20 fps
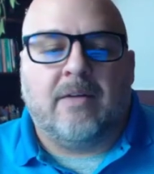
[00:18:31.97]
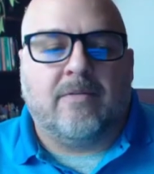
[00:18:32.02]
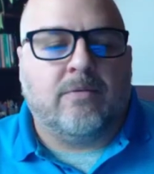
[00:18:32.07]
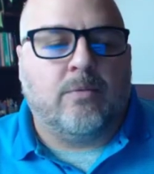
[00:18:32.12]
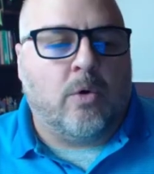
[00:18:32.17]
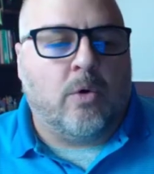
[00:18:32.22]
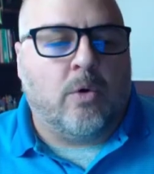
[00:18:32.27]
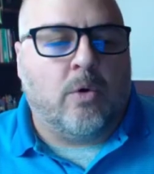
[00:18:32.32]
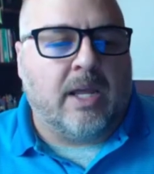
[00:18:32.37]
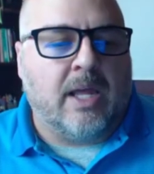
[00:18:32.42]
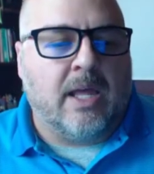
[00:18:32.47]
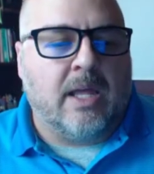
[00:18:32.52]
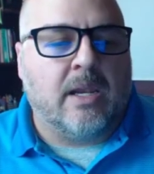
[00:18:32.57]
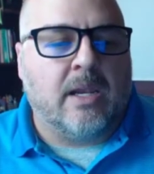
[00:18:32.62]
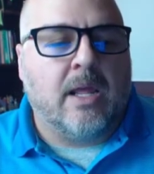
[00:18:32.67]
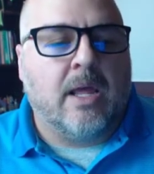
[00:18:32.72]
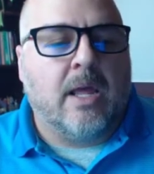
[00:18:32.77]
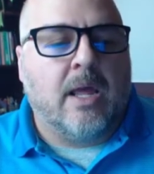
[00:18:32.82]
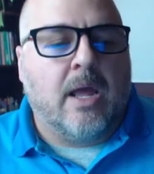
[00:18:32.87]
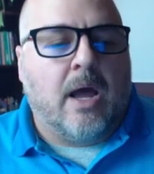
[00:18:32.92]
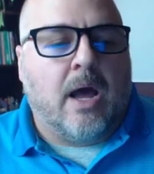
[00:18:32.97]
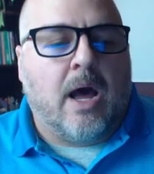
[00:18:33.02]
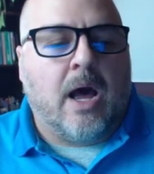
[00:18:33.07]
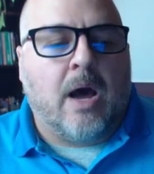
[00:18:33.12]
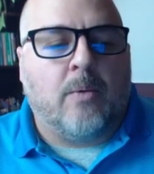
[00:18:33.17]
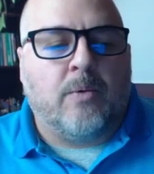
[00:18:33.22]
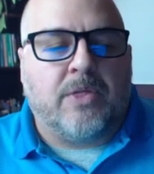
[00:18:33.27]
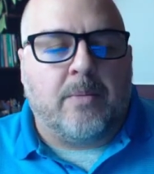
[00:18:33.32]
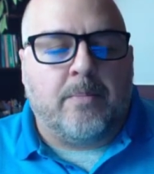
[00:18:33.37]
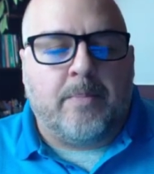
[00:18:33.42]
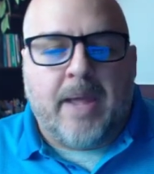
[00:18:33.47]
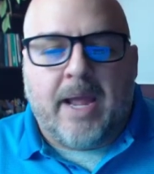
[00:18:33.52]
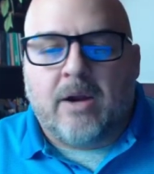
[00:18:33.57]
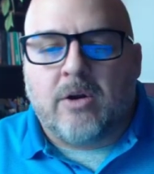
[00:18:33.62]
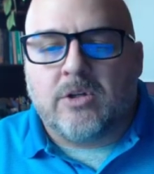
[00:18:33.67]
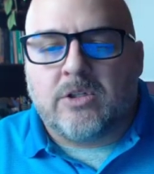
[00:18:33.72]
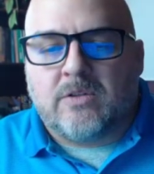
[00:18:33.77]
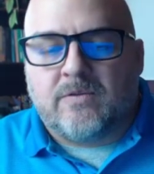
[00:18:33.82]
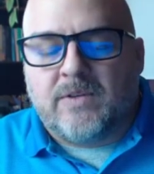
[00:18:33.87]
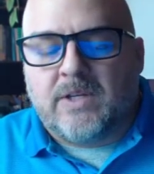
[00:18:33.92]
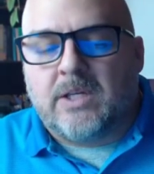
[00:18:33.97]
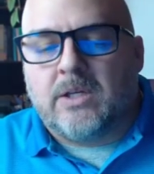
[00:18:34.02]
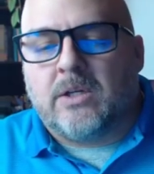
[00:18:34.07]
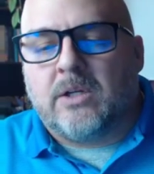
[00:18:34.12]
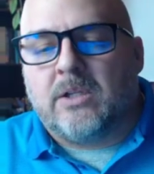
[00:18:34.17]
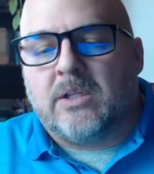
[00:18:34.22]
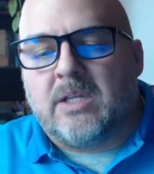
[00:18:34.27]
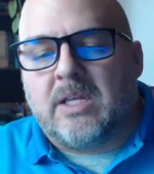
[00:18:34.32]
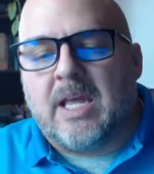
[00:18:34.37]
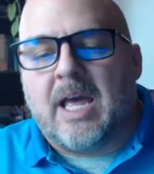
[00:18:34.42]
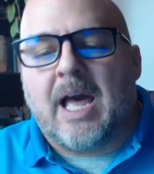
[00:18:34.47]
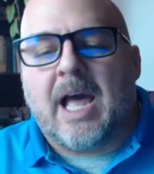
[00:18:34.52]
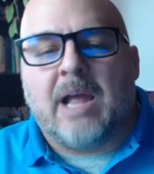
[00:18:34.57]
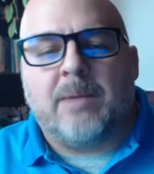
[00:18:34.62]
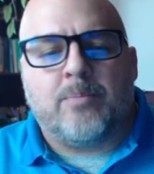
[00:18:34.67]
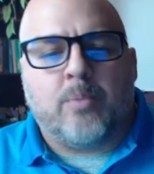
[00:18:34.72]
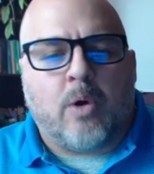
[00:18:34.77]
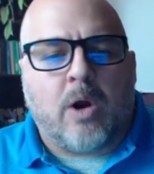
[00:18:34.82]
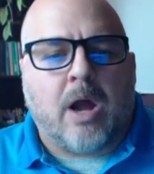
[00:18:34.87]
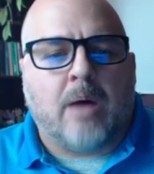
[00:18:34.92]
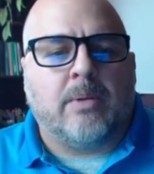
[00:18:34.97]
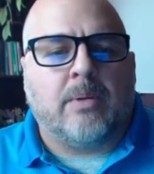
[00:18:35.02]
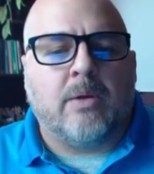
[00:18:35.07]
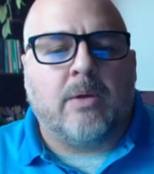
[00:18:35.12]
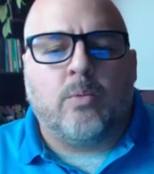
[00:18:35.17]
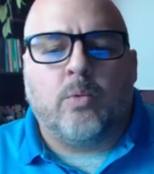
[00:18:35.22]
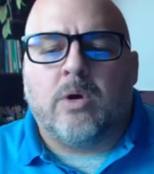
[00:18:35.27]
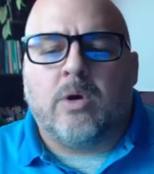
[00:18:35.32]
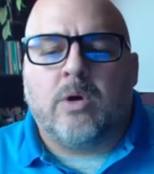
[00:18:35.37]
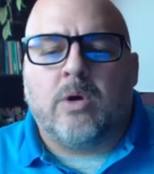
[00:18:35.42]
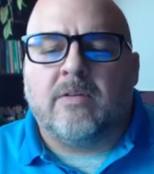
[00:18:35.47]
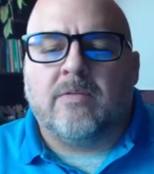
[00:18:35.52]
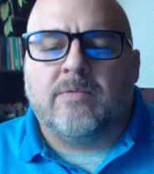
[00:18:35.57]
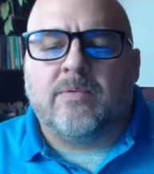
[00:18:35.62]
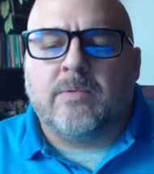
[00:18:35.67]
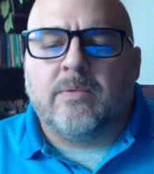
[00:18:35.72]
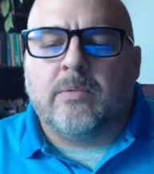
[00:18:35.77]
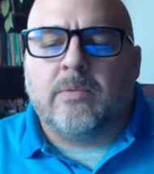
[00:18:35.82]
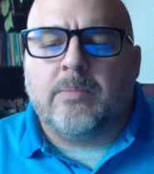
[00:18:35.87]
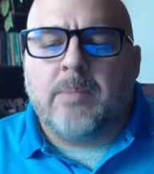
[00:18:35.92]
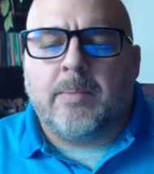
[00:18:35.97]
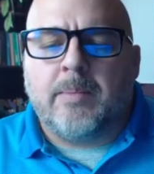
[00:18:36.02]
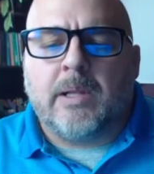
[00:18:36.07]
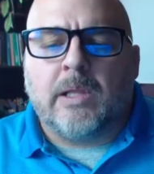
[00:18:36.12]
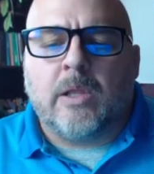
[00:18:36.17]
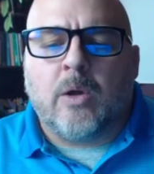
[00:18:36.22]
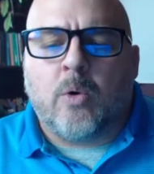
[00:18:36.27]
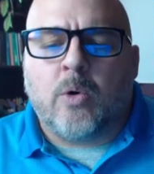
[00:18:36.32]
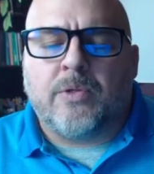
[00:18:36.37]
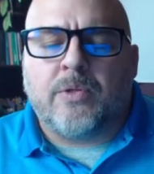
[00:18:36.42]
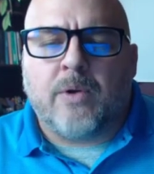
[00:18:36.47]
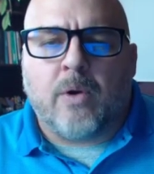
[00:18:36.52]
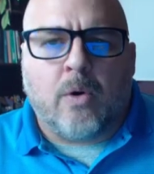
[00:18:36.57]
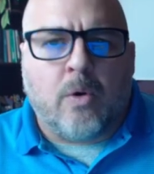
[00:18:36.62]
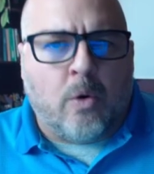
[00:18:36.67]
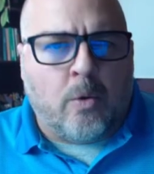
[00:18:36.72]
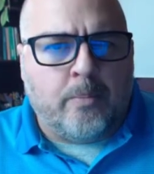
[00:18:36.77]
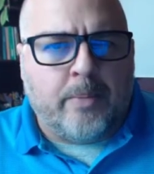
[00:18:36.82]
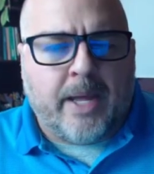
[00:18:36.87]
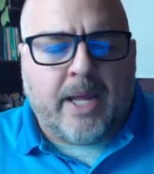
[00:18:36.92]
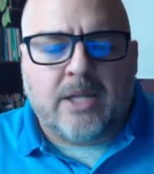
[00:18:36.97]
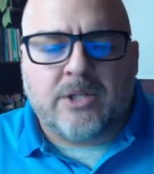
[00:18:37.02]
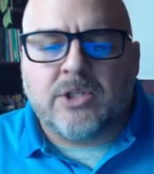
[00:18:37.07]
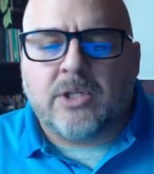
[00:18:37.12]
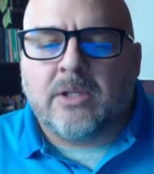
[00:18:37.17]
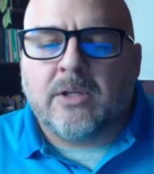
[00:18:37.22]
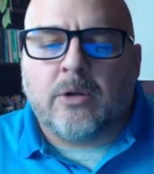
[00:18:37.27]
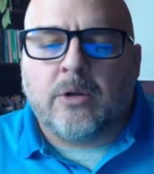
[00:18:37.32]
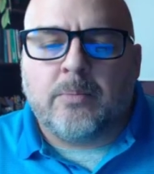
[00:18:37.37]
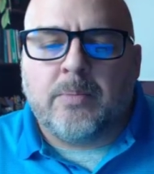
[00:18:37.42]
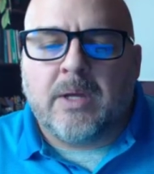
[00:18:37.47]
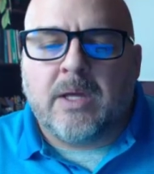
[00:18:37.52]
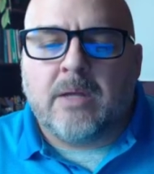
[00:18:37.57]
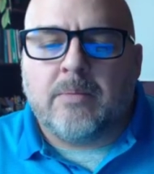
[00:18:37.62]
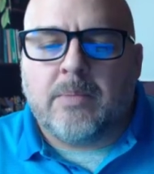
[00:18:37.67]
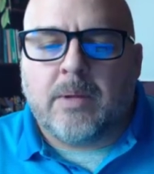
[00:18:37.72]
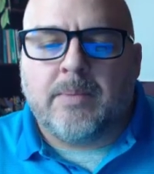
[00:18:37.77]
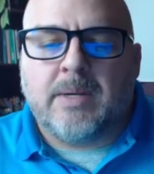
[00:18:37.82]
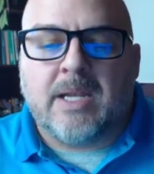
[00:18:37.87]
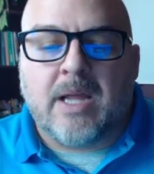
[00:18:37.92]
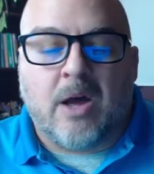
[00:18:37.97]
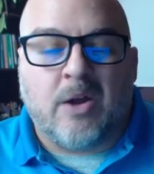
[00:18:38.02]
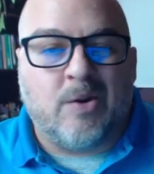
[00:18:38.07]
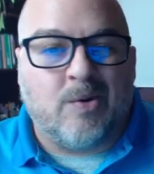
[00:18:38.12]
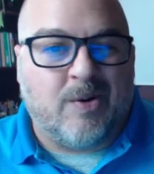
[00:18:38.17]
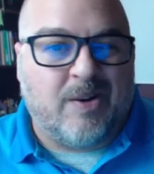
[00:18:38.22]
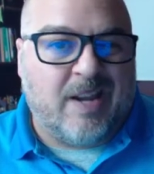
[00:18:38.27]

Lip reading: with the Bakersfield, yeah, I probably would have maybe lowered their homepage a little bit, maybe down to an 18,